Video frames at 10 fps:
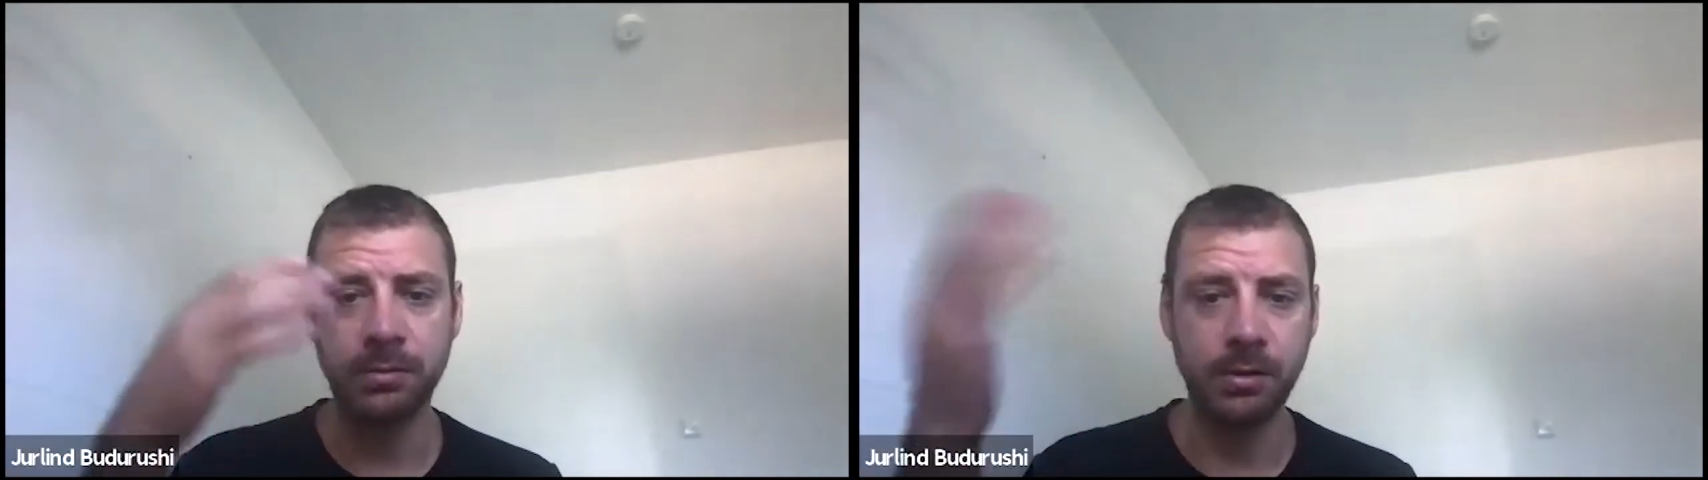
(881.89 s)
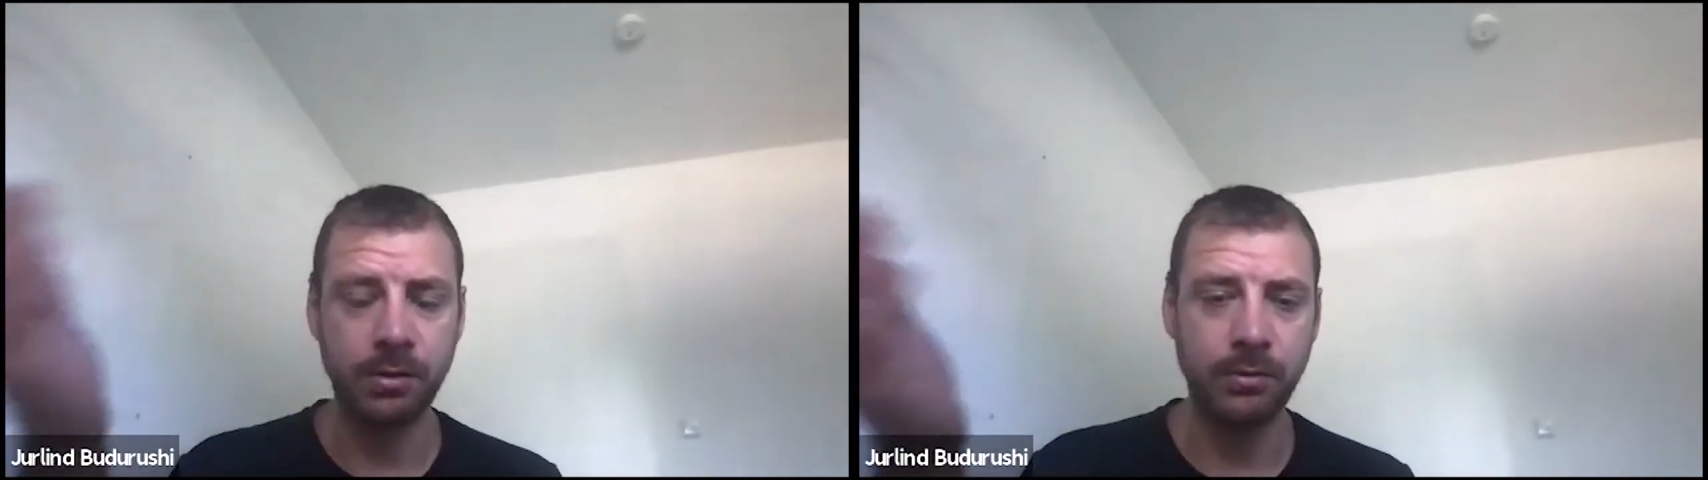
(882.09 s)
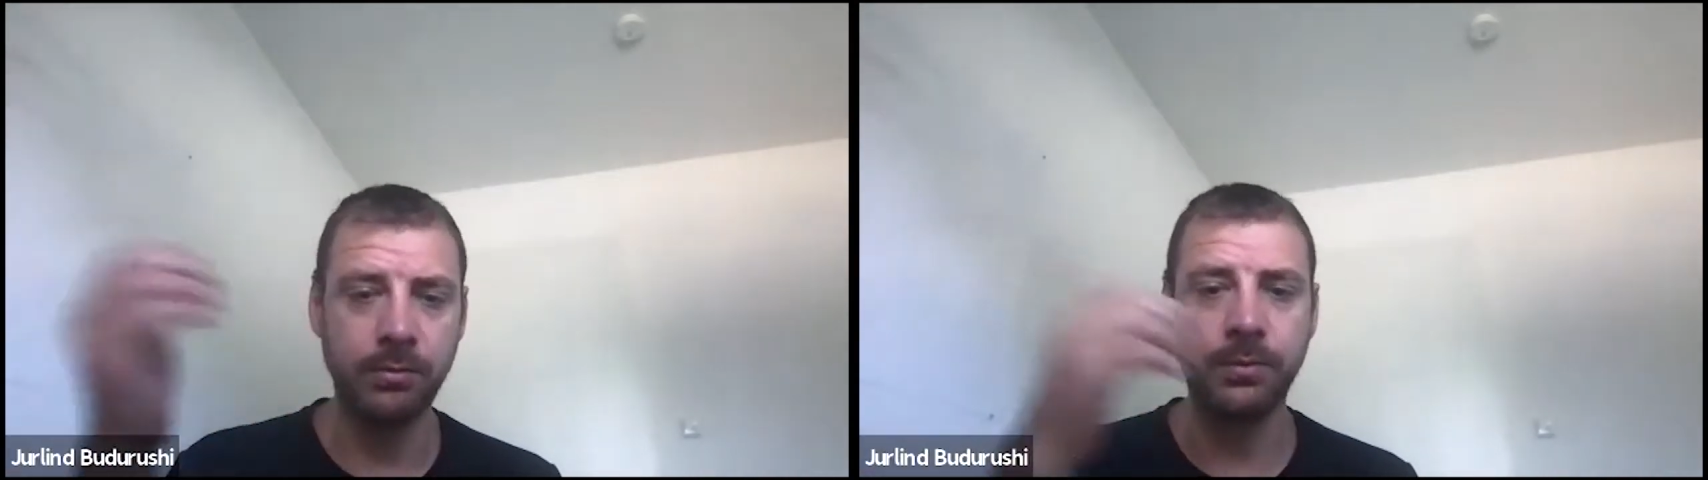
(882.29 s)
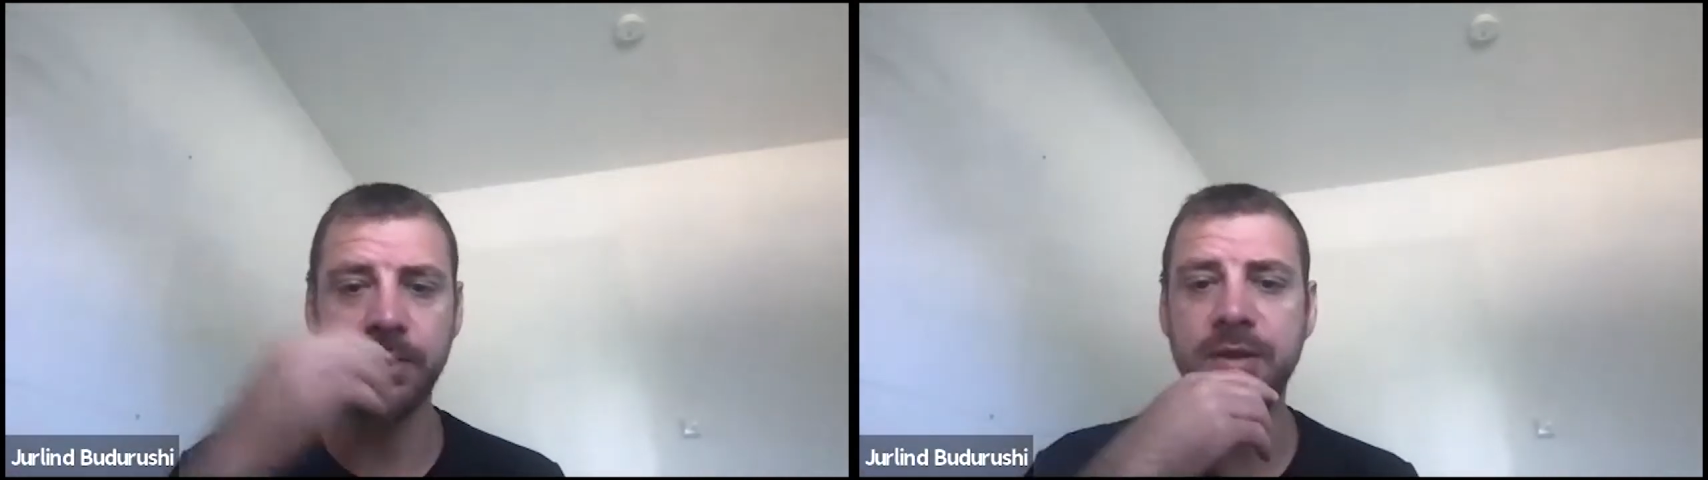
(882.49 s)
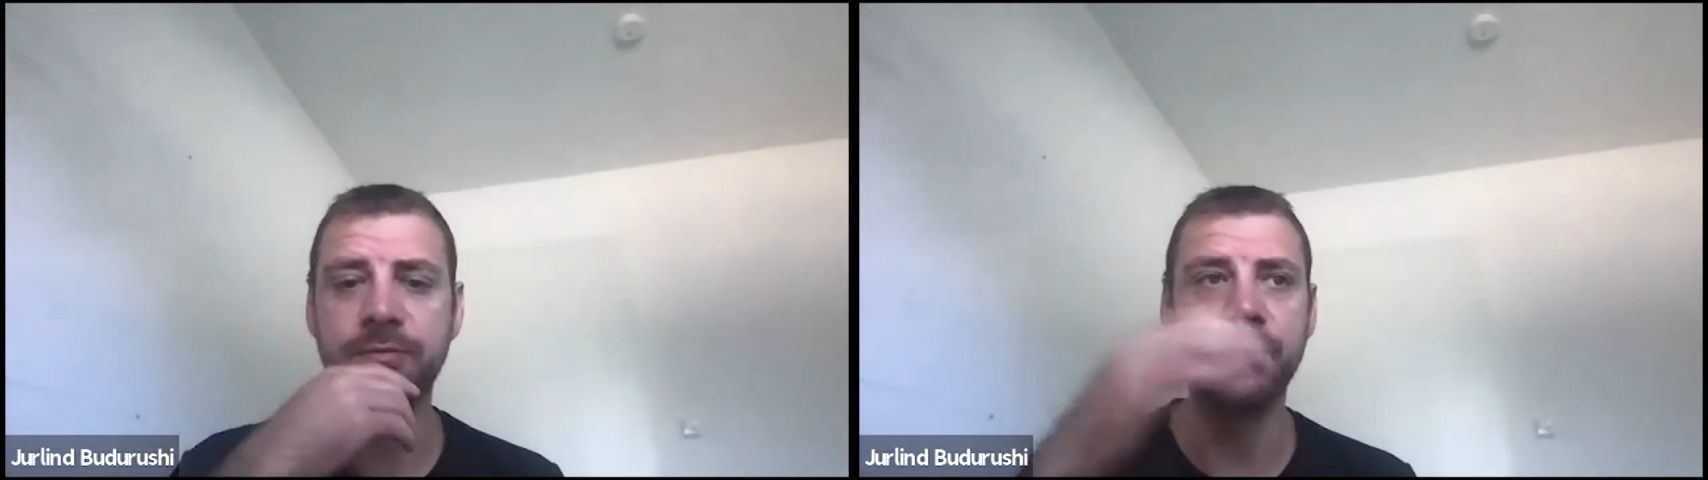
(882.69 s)

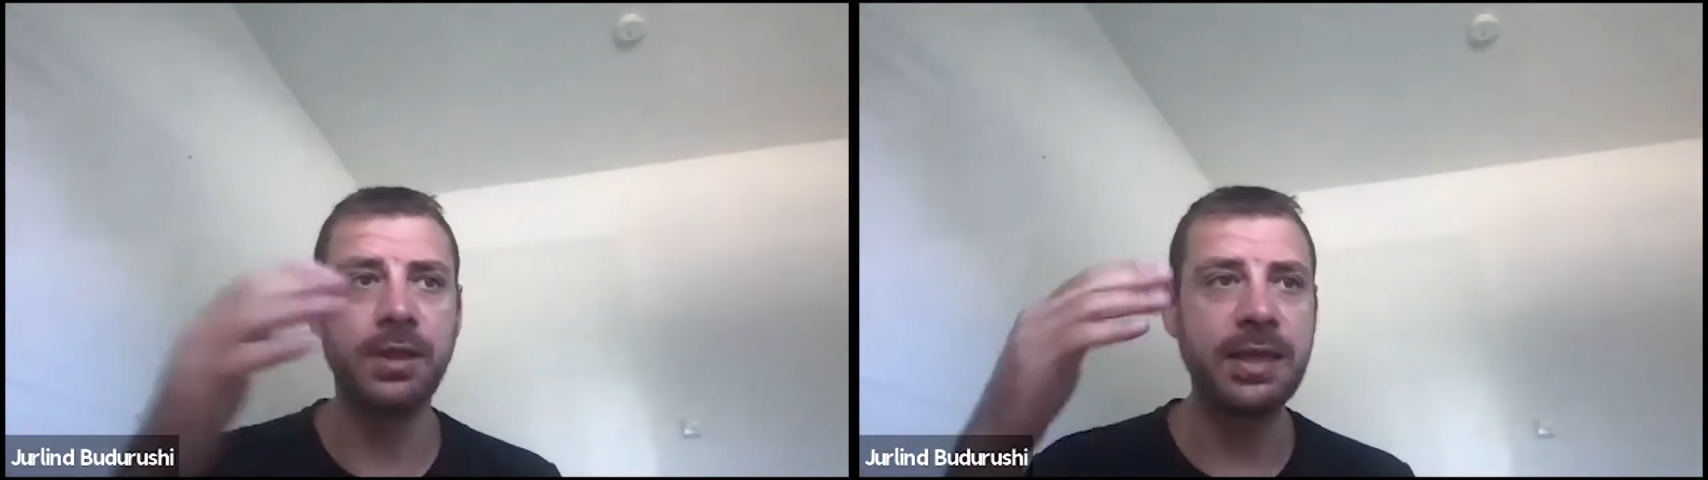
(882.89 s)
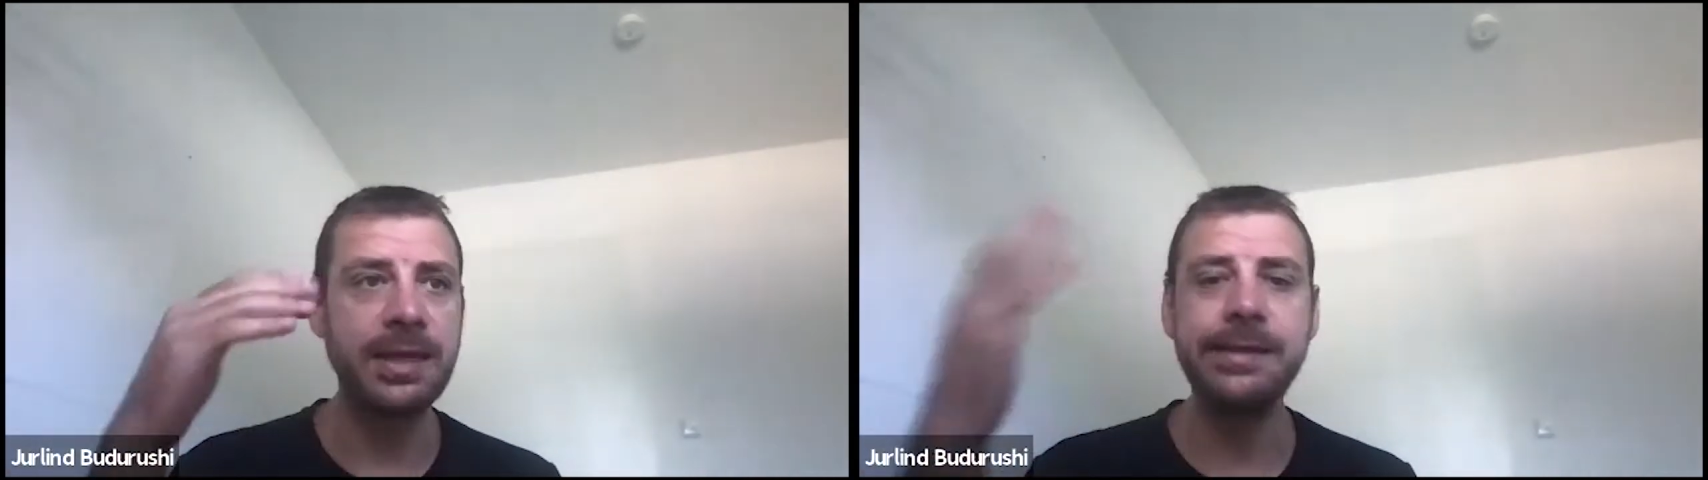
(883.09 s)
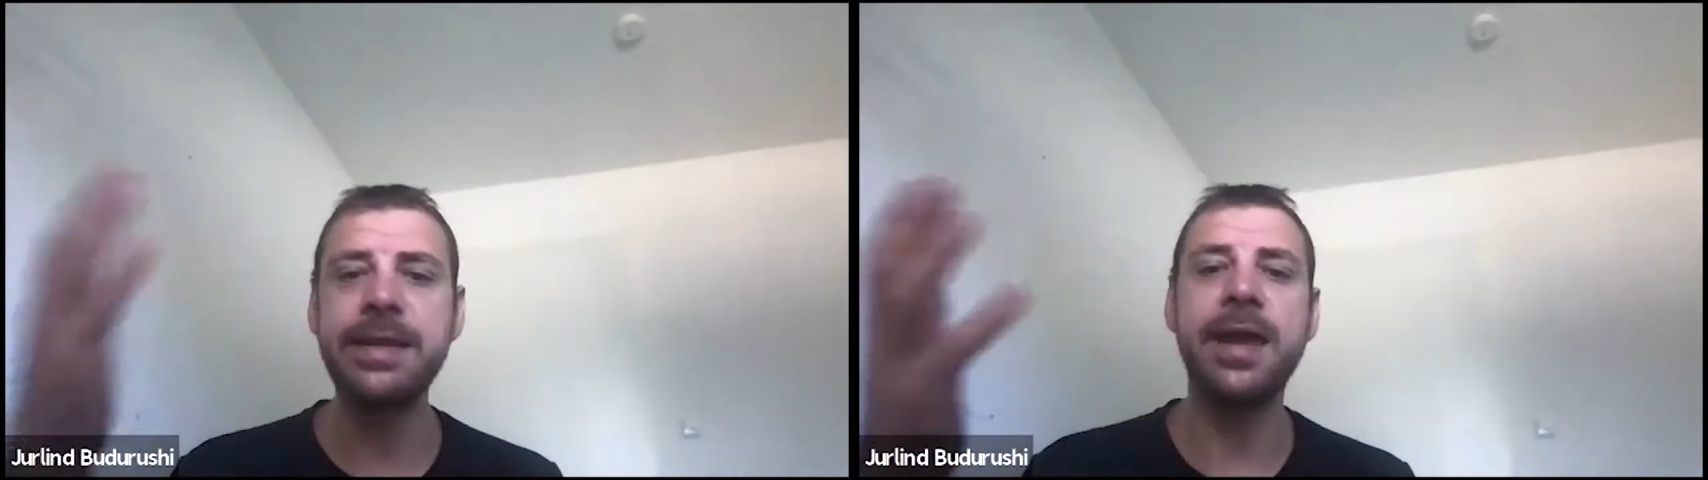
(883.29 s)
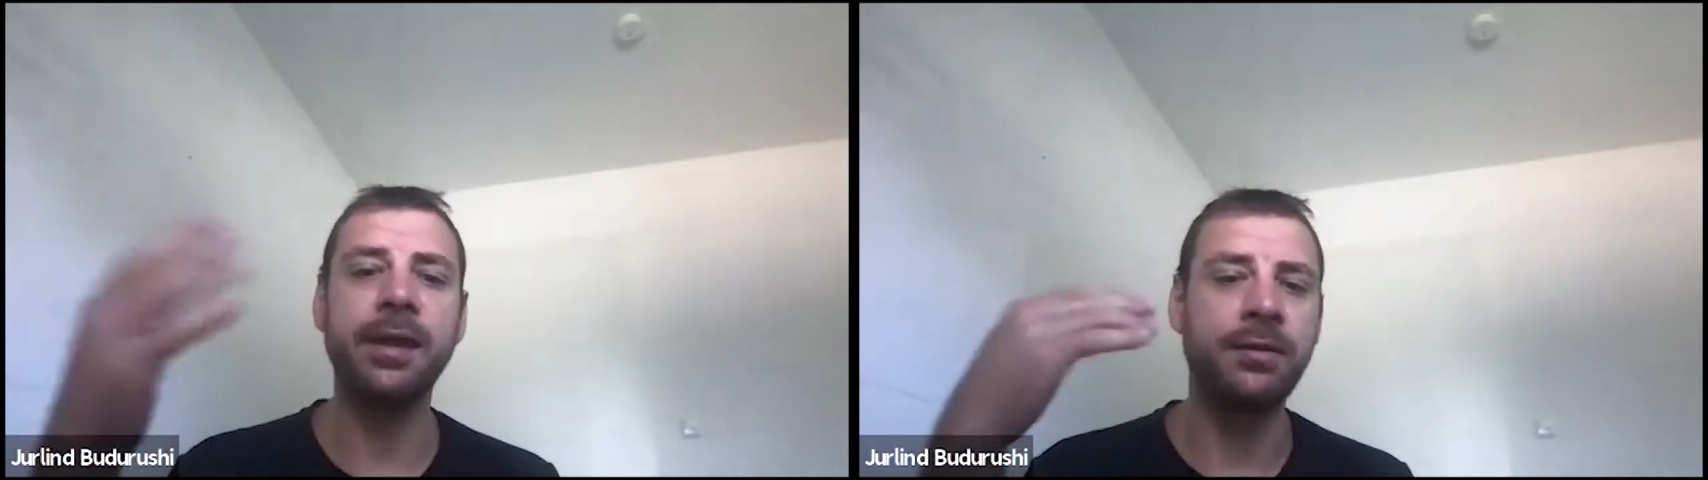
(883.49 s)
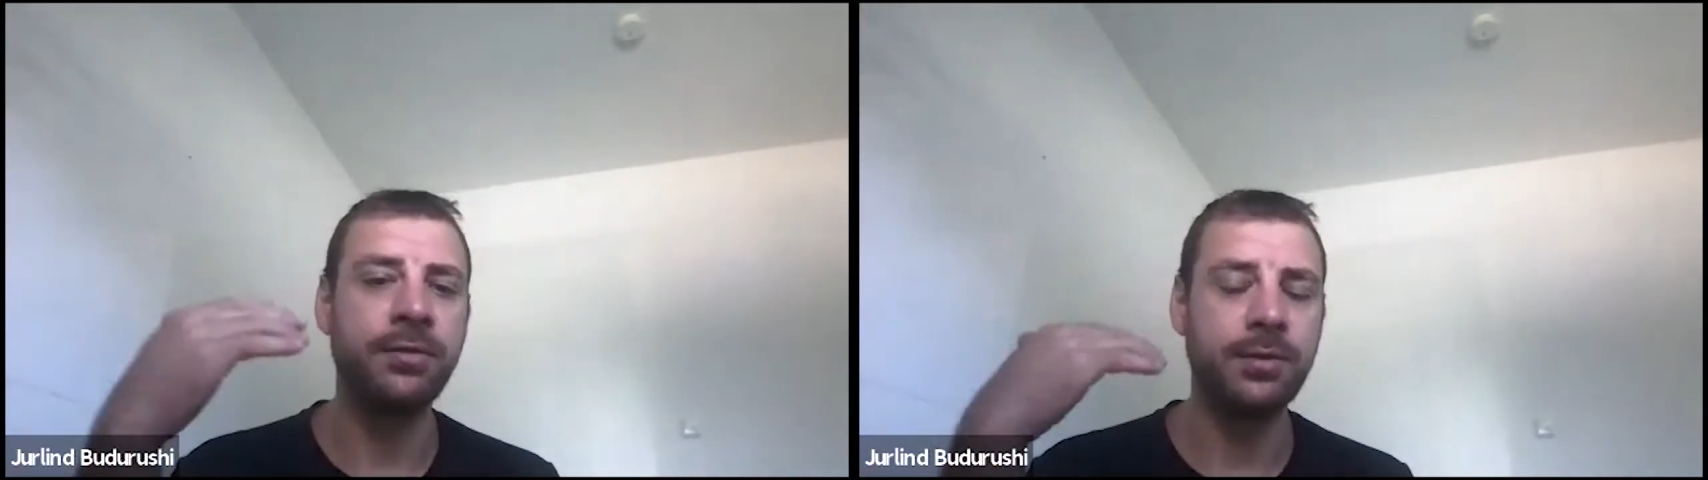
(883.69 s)
whatever key
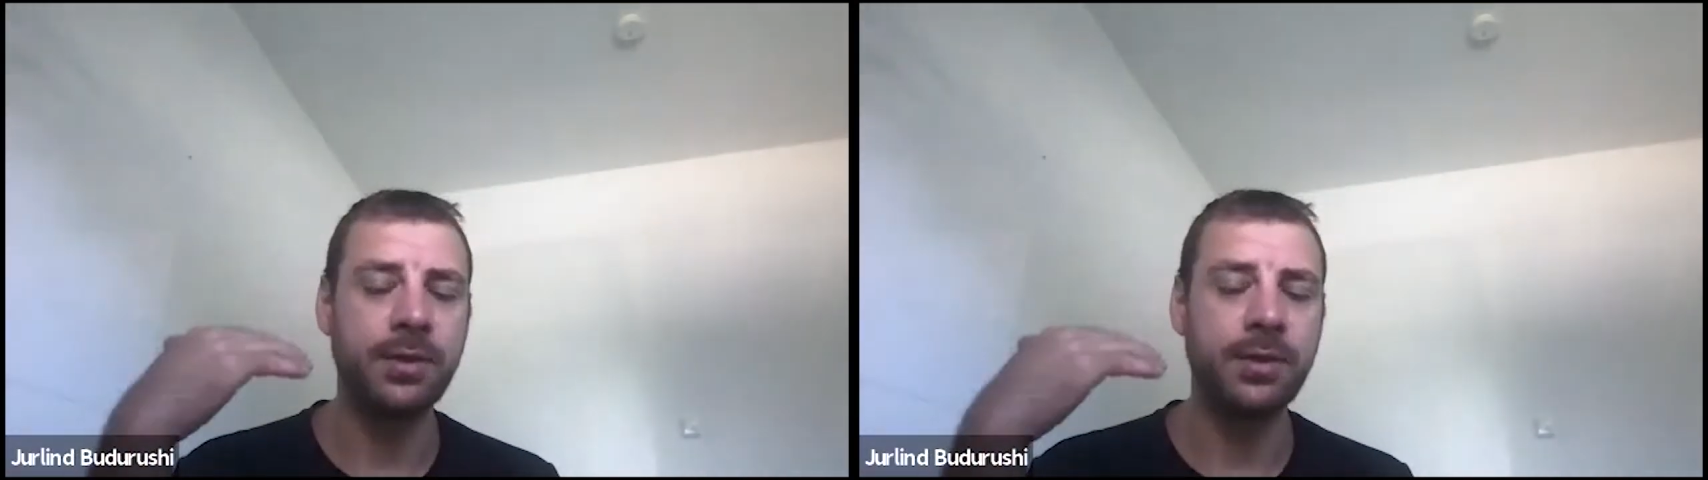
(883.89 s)
length,